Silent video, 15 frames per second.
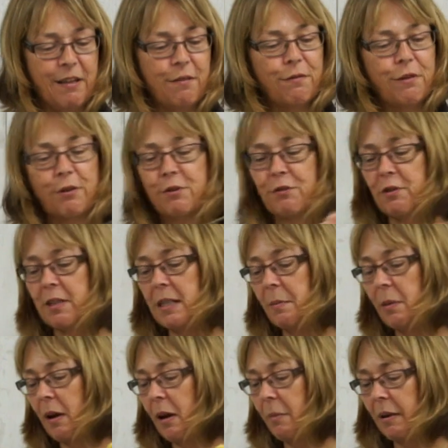floristry
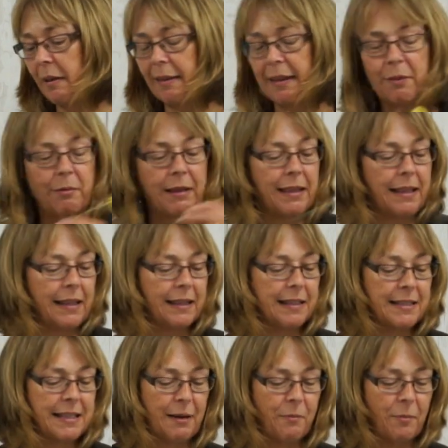department, I think we think the
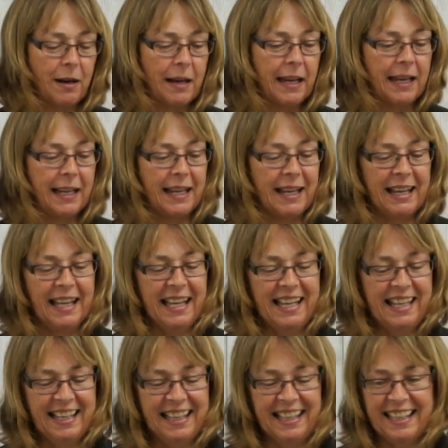same
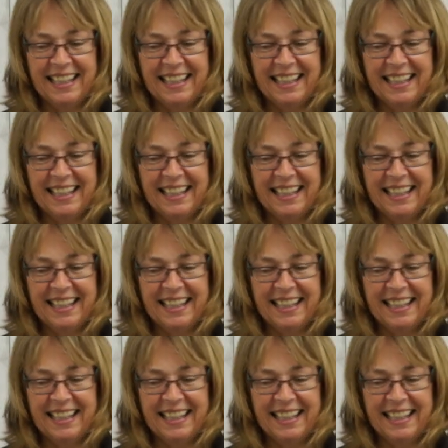way.